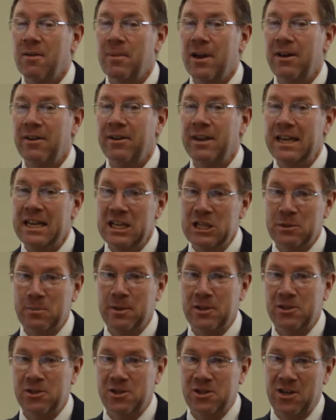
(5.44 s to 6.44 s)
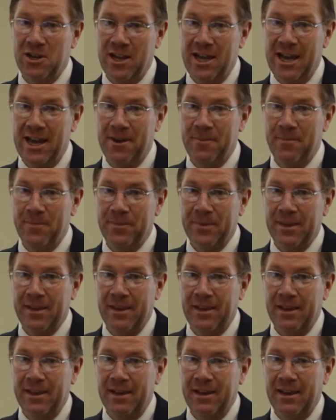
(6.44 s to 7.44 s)
about easements today.
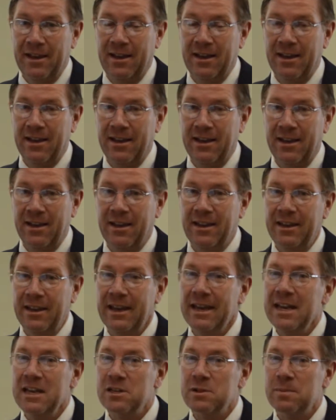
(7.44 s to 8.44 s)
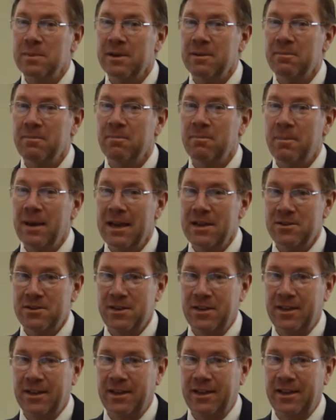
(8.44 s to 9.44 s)
An easement
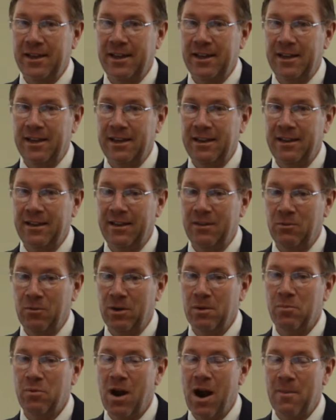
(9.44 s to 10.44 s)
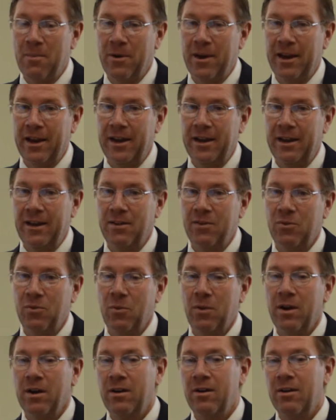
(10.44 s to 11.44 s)
basically in real property is
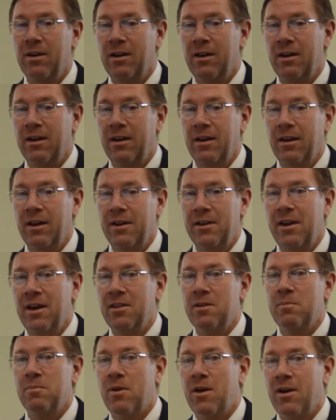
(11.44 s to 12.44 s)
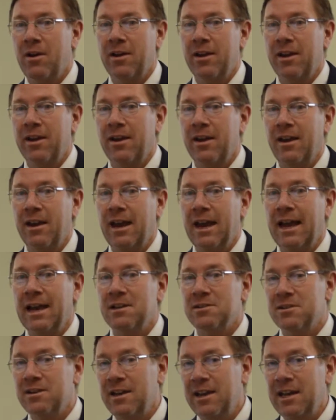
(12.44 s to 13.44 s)
where another party
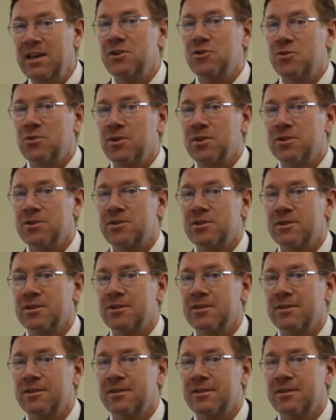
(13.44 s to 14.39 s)
has an interest